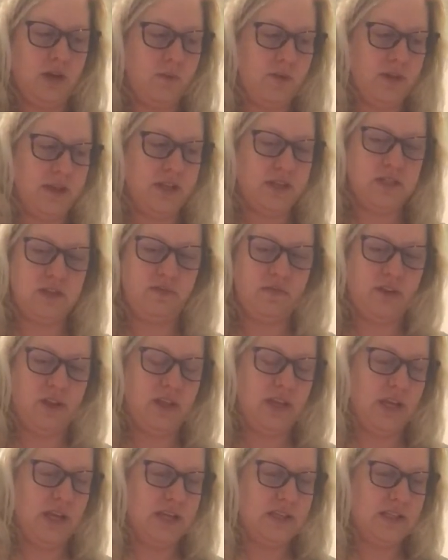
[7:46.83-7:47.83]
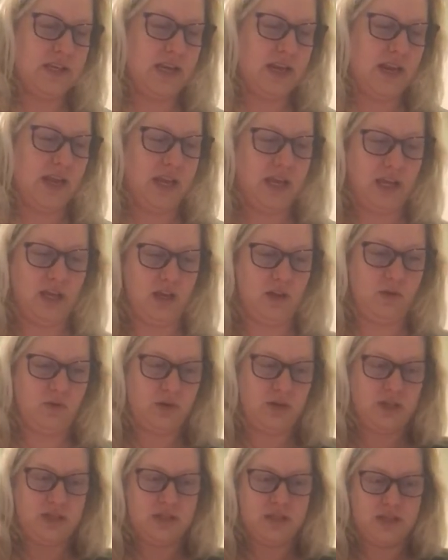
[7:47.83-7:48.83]
while that's filling, it's at 8
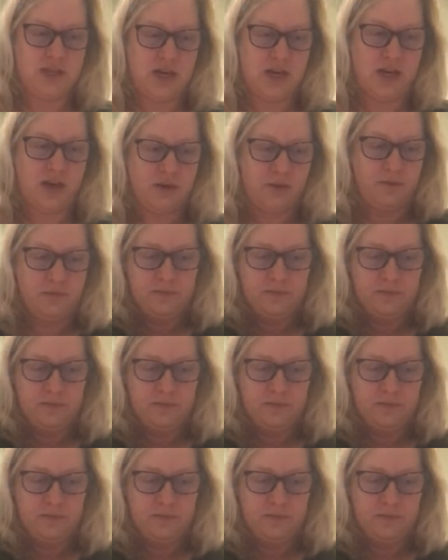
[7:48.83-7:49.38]
units now.